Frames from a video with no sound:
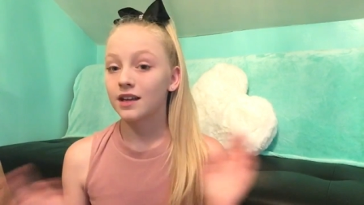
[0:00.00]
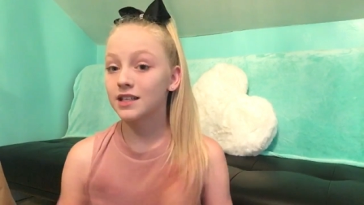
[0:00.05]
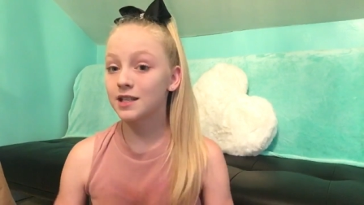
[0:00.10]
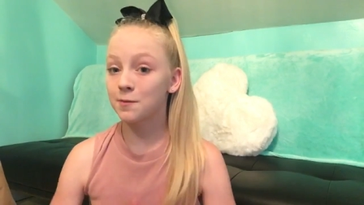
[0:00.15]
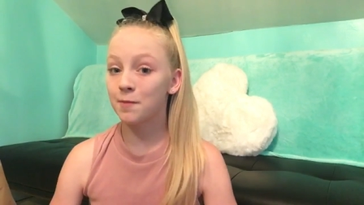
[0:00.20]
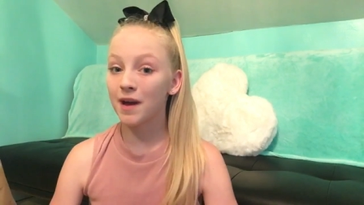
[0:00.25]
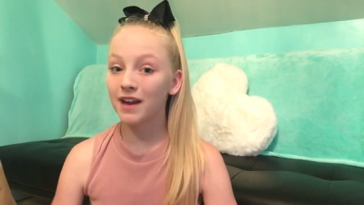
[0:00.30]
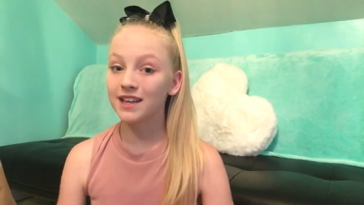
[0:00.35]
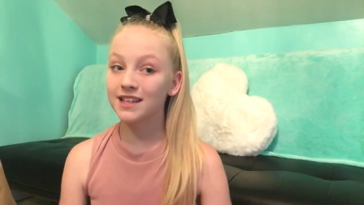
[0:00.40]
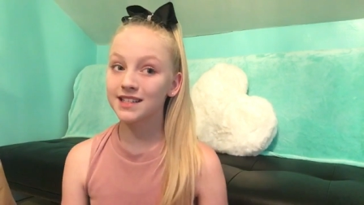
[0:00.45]
Because
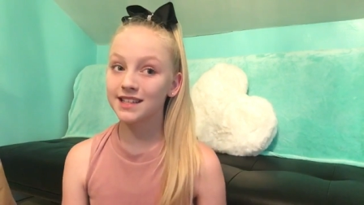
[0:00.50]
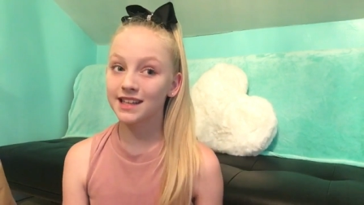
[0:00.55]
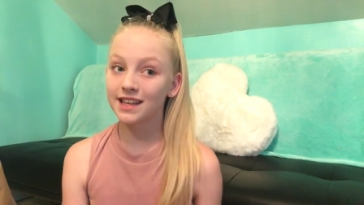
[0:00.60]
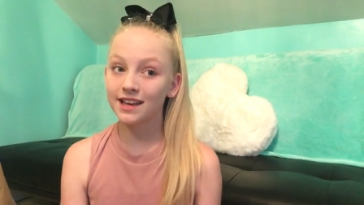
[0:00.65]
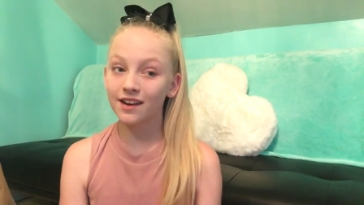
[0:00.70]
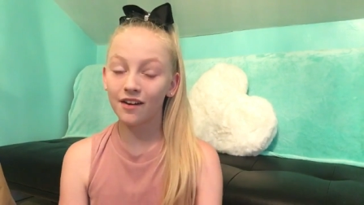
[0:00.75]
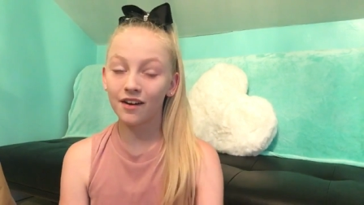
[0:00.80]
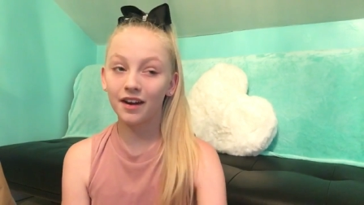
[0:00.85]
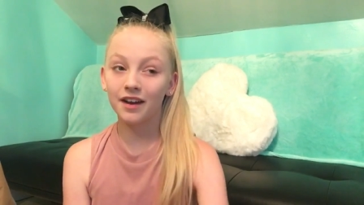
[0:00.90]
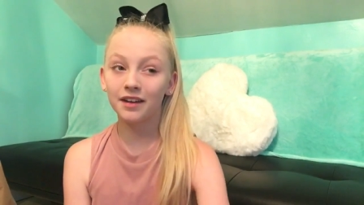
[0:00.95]
the Penneys
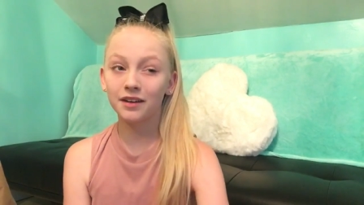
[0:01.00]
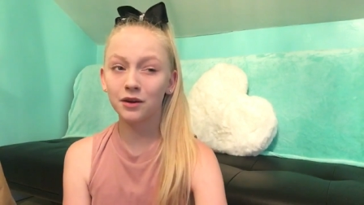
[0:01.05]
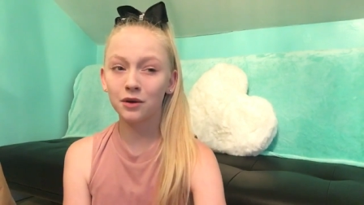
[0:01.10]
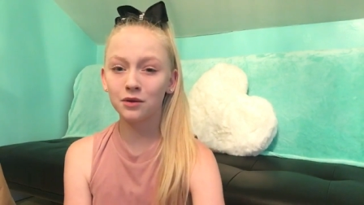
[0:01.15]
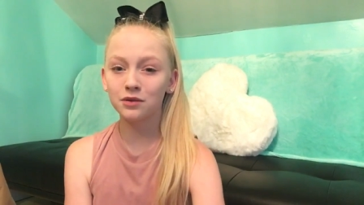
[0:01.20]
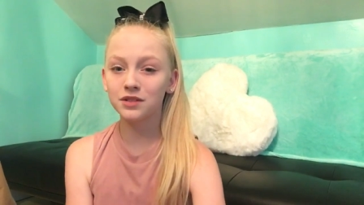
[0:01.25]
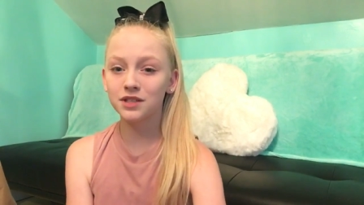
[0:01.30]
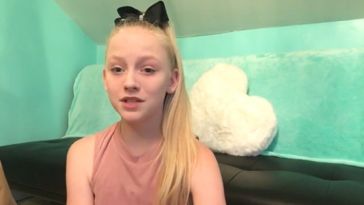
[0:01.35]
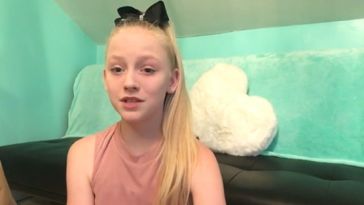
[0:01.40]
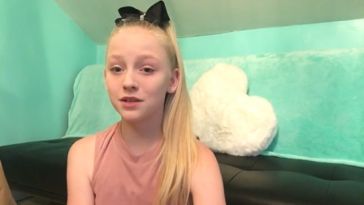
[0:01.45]
that I
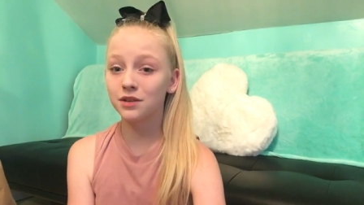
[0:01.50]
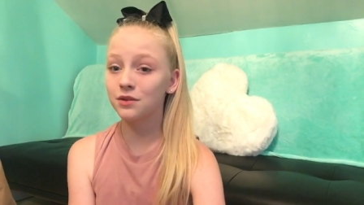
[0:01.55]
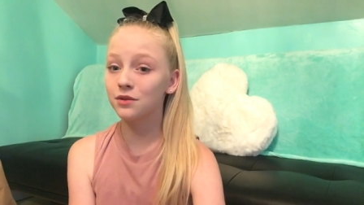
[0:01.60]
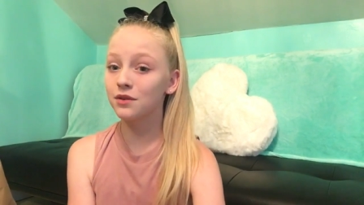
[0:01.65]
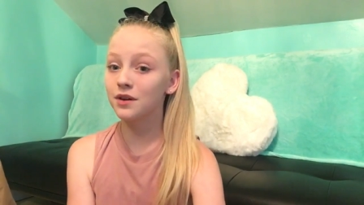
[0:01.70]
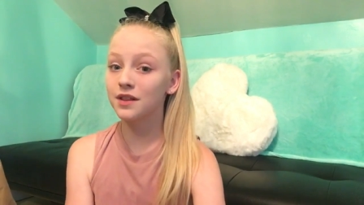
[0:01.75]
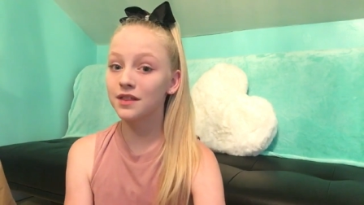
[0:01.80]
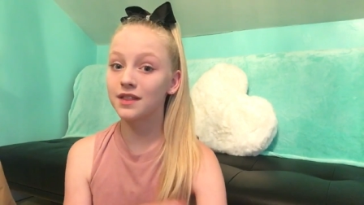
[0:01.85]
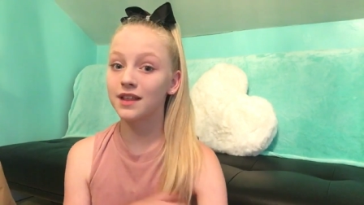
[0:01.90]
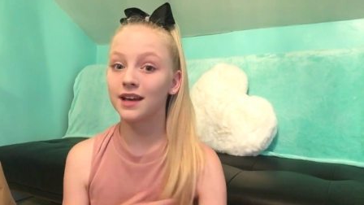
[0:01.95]
go
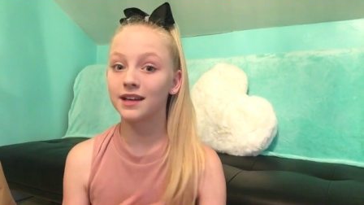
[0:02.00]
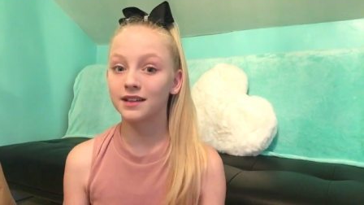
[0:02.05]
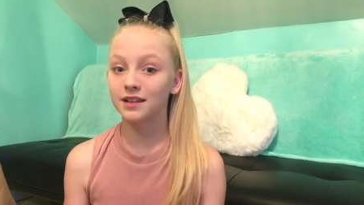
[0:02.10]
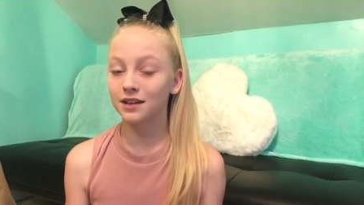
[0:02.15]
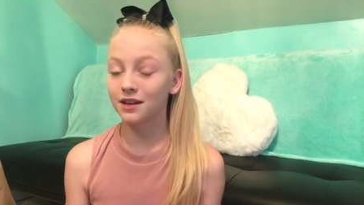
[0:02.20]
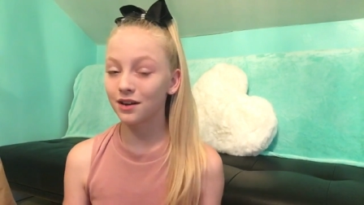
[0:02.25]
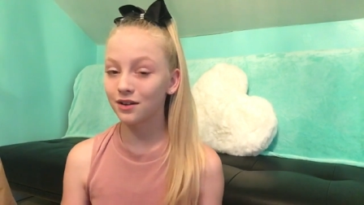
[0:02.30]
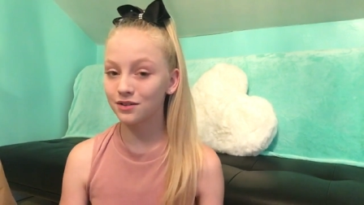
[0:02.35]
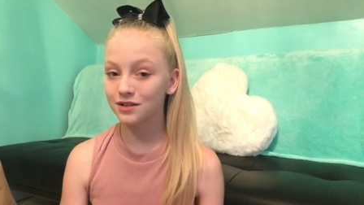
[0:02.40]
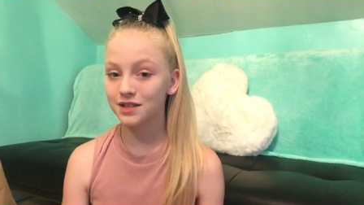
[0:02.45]
to, like the
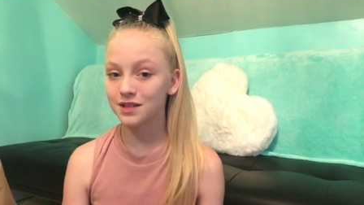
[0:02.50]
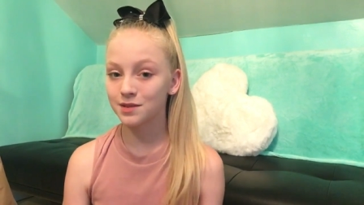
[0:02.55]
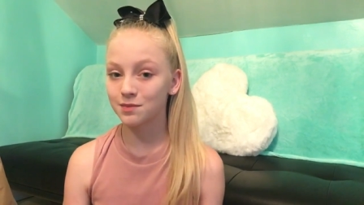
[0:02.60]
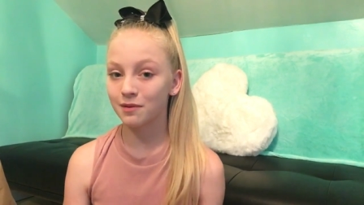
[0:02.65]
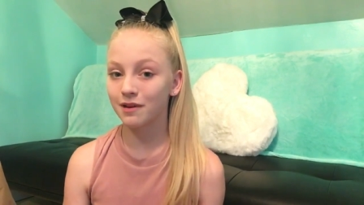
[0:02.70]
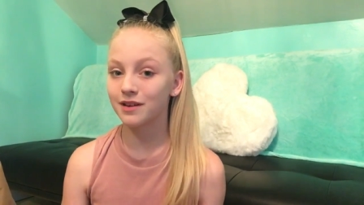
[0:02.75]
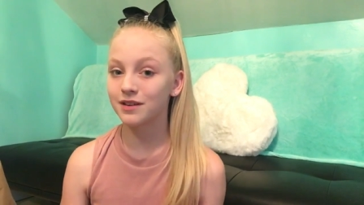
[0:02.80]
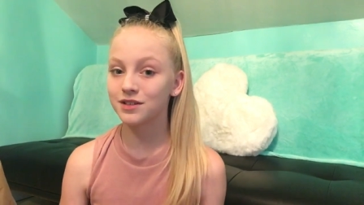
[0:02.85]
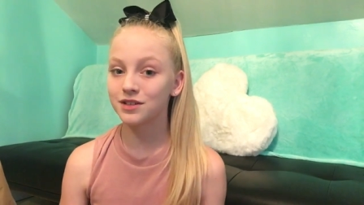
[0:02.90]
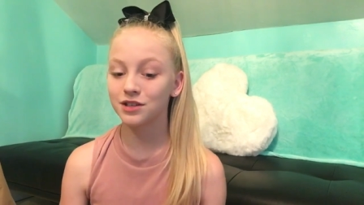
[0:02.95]
closest
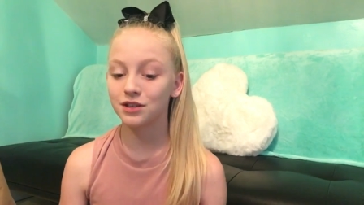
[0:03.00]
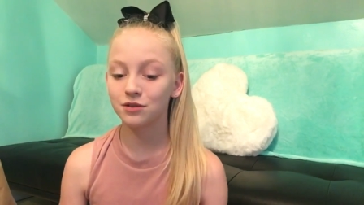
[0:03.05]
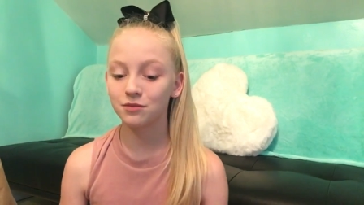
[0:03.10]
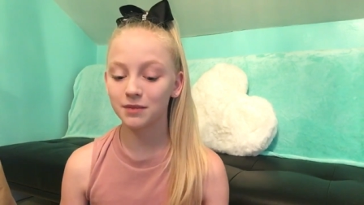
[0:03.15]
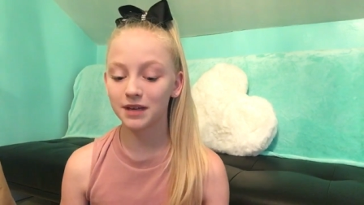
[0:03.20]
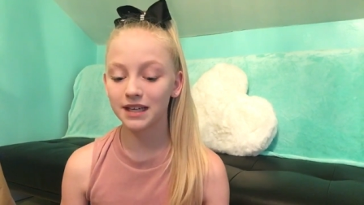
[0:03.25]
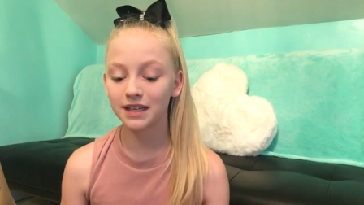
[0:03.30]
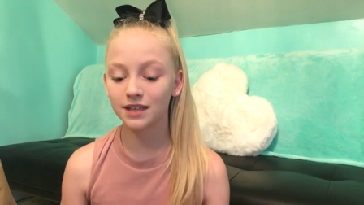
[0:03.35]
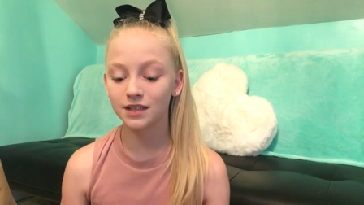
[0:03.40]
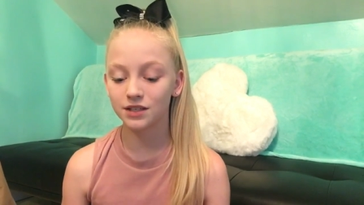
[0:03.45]
one to
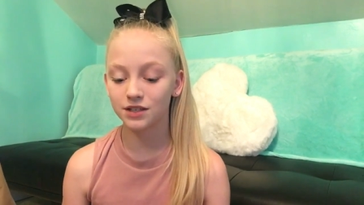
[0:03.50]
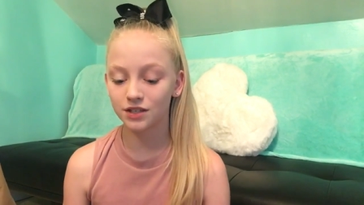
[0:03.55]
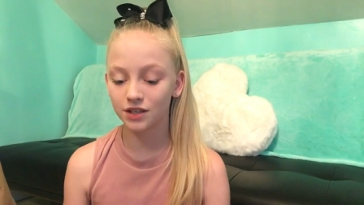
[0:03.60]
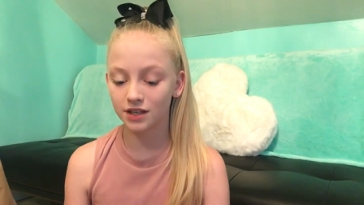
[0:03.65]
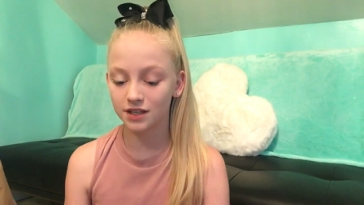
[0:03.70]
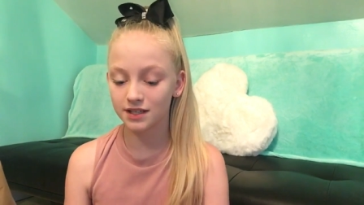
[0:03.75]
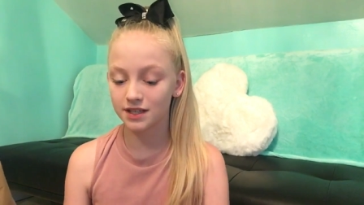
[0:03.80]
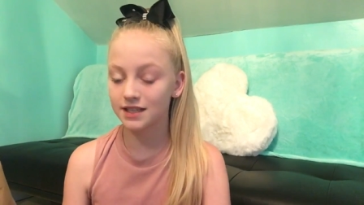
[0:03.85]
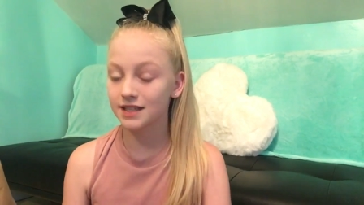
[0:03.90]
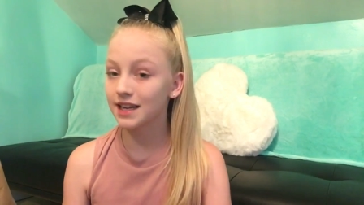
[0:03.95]
me,
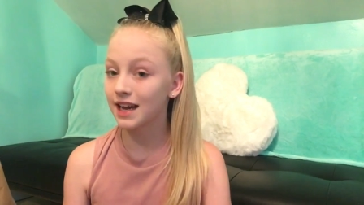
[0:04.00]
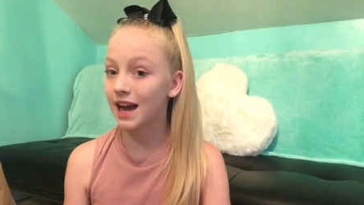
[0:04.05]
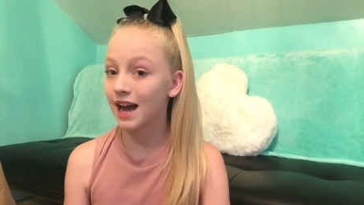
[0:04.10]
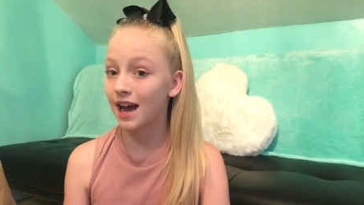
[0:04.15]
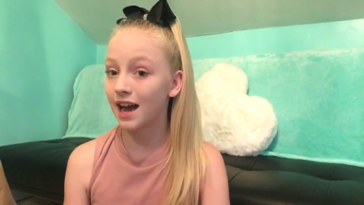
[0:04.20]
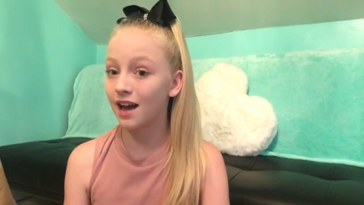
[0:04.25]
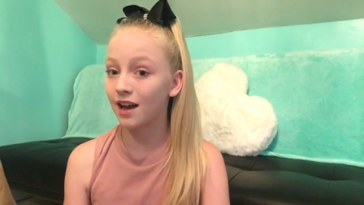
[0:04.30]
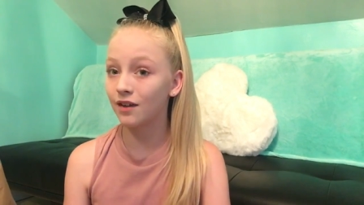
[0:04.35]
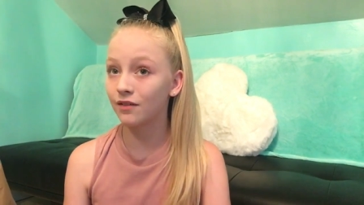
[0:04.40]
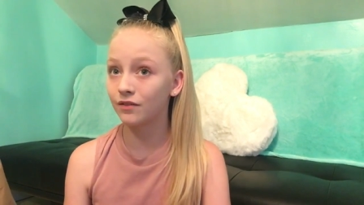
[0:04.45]
doesn't
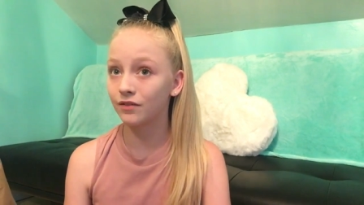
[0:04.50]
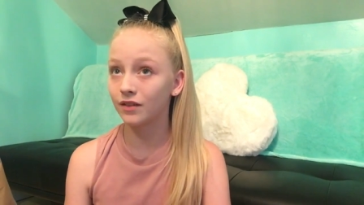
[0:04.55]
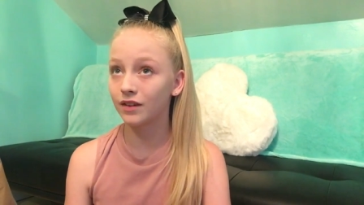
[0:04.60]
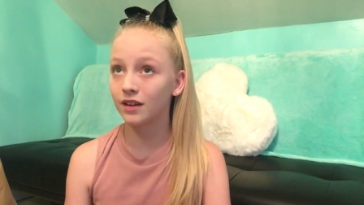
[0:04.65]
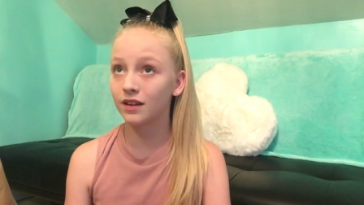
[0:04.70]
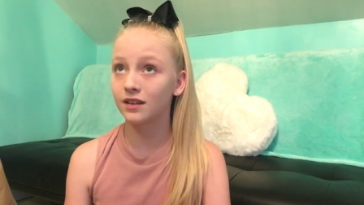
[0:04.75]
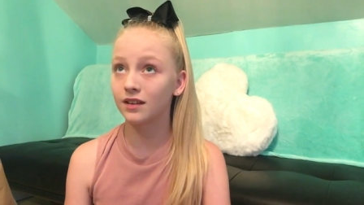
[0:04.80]
have